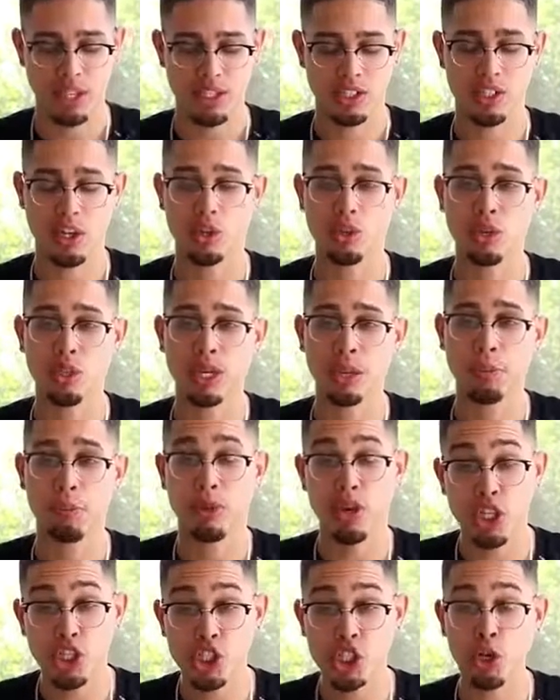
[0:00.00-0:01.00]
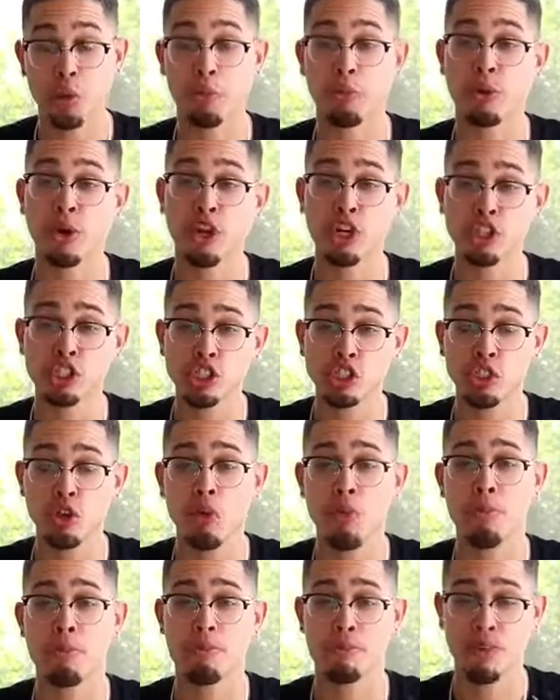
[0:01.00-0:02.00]
So you can put your
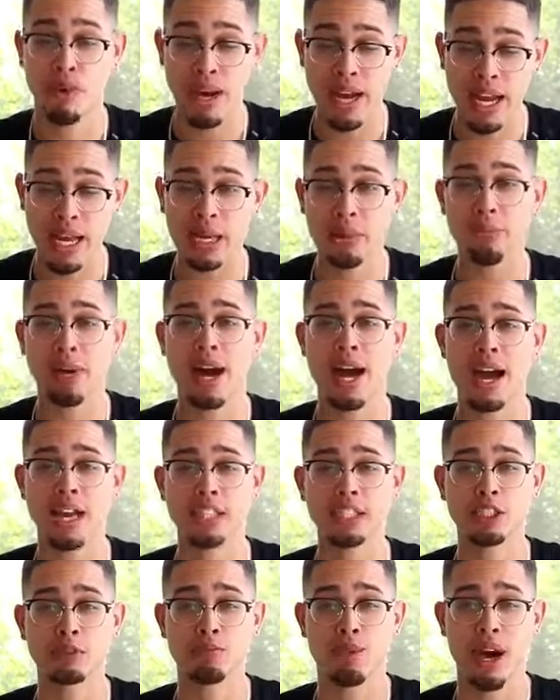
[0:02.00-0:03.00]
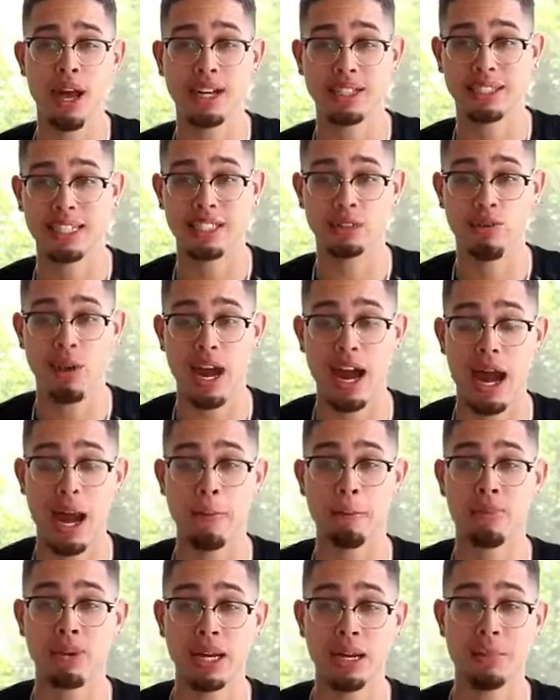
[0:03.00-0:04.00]
personal brand behind these products. That's why
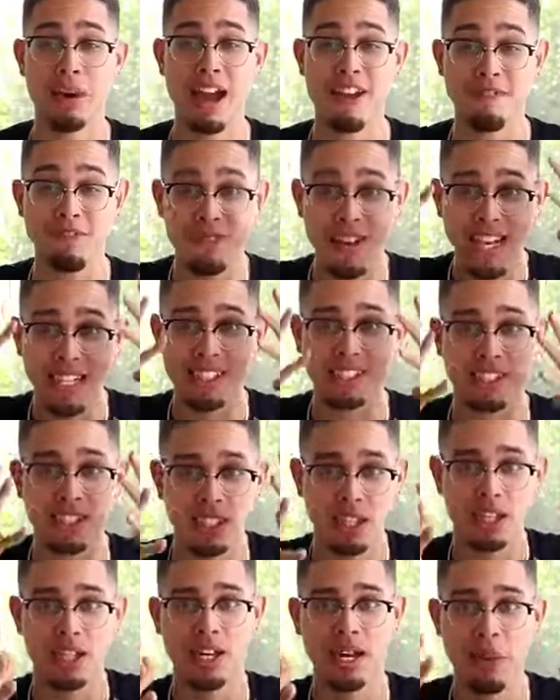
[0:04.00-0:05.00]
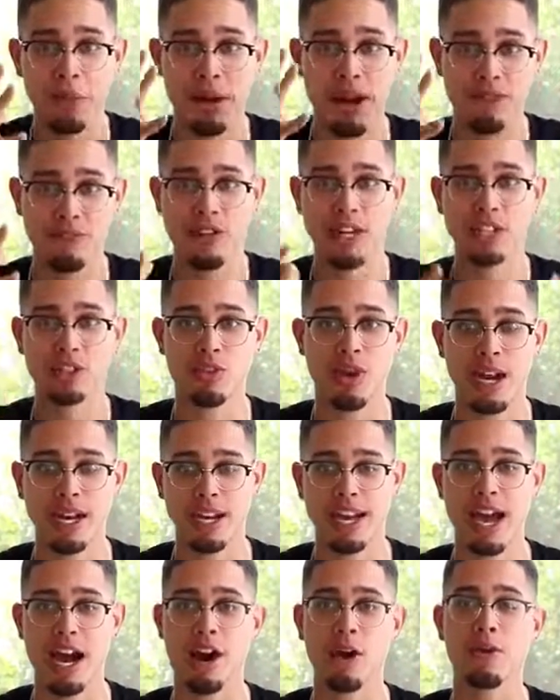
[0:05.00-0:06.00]
I'm putting my face, look, my face
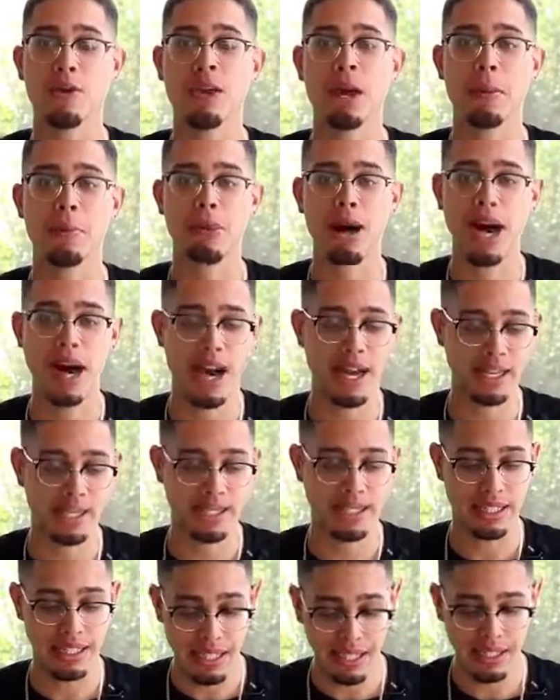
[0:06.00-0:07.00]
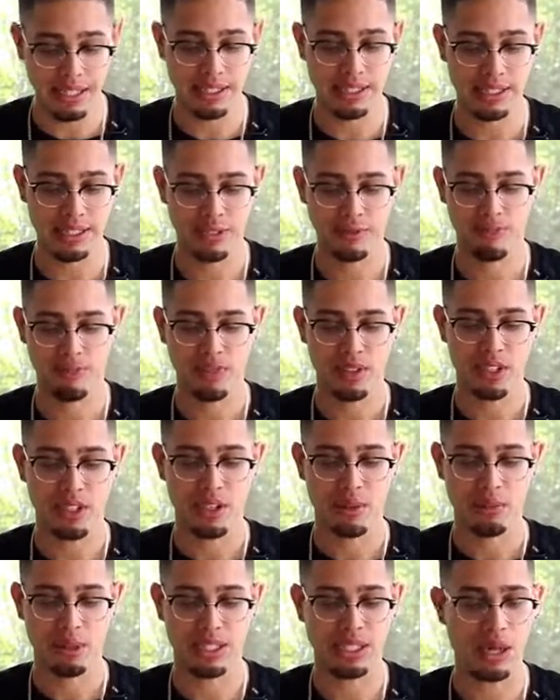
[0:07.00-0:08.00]
right now behind this,
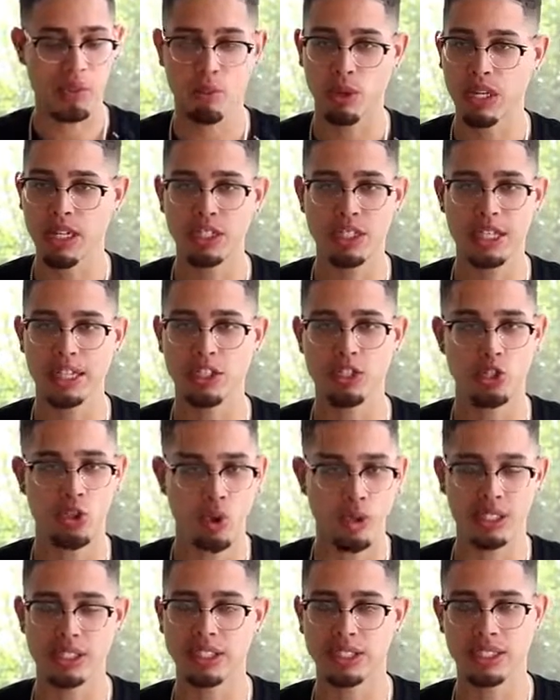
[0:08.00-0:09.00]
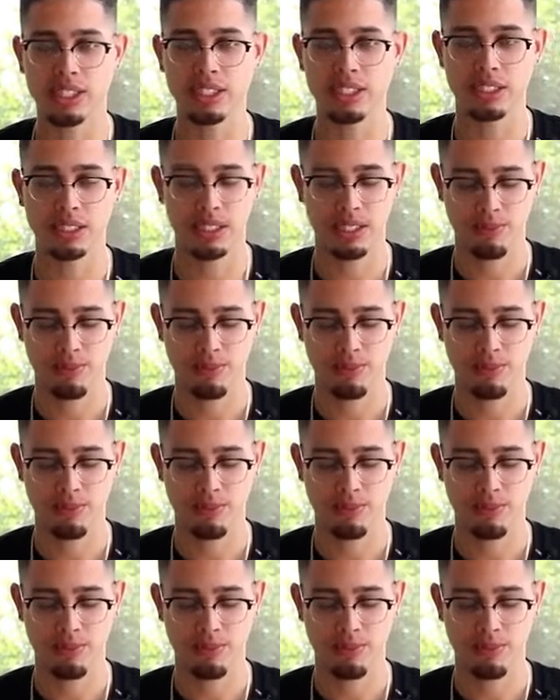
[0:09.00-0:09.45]
because I'm willing to endorse this.